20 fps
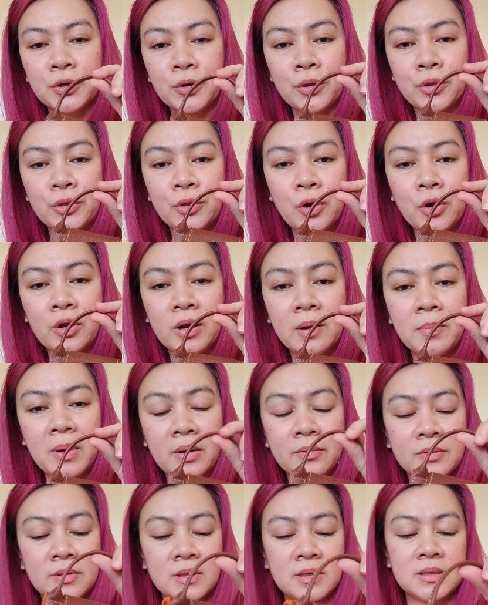your thought
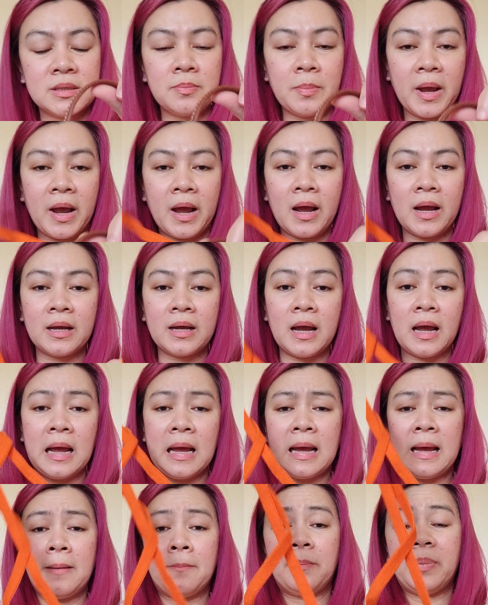about this bag.
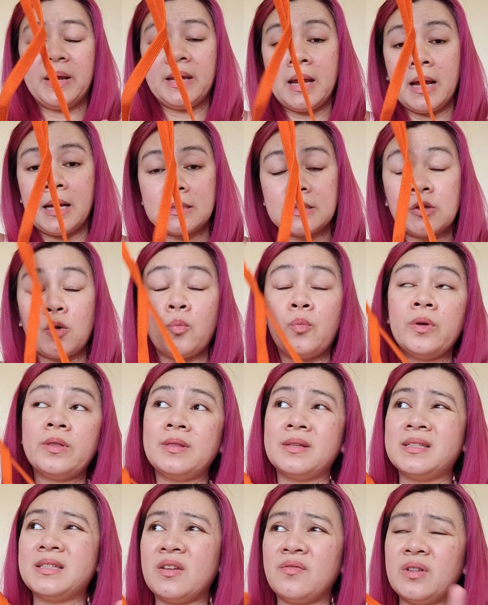But yeah, so with
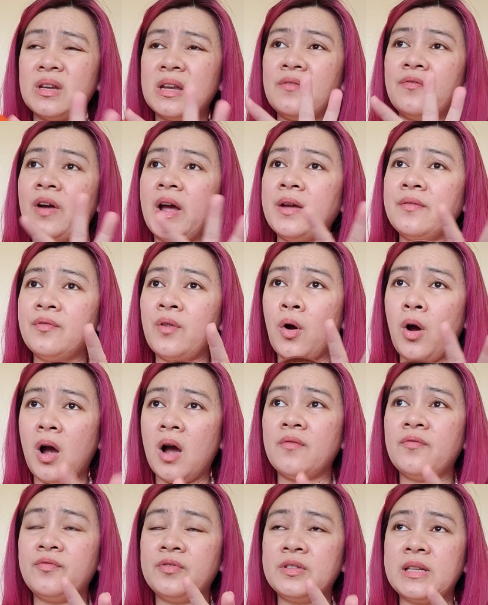the 75
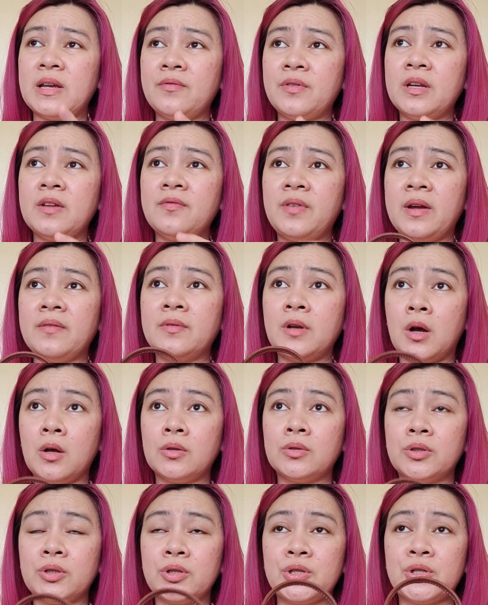
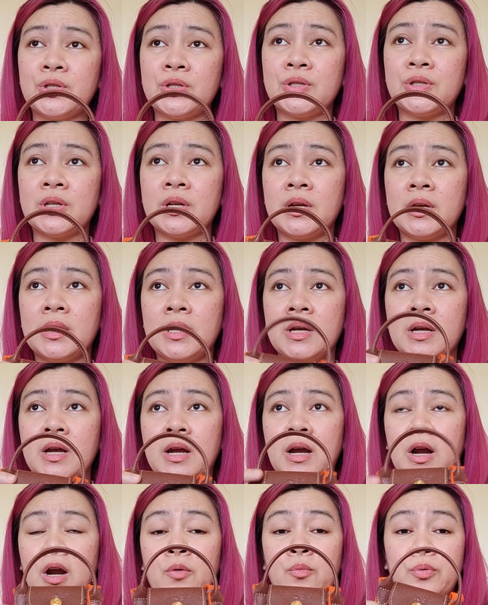$75
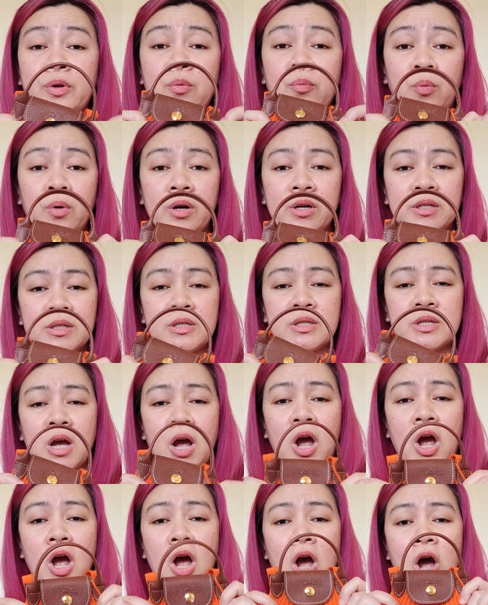uh, rewards
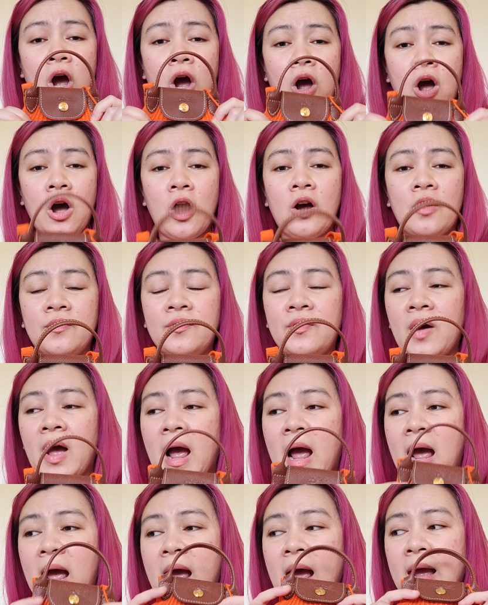off,
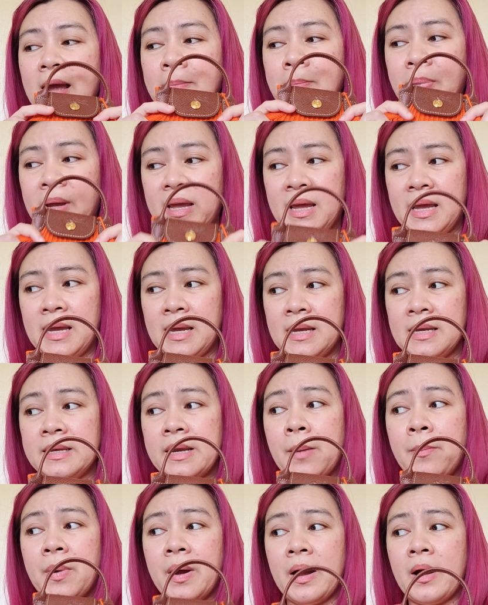I paid
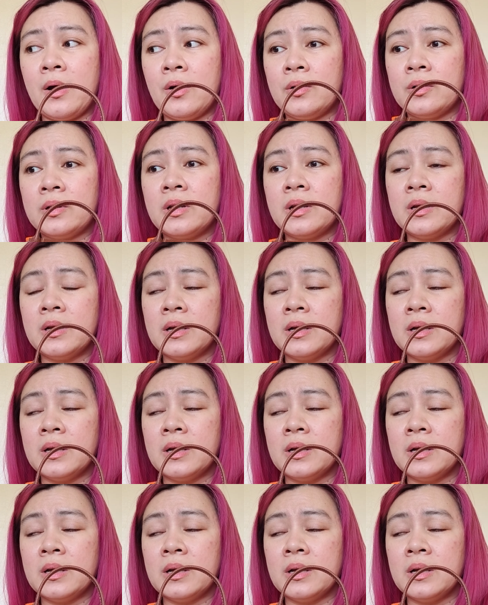about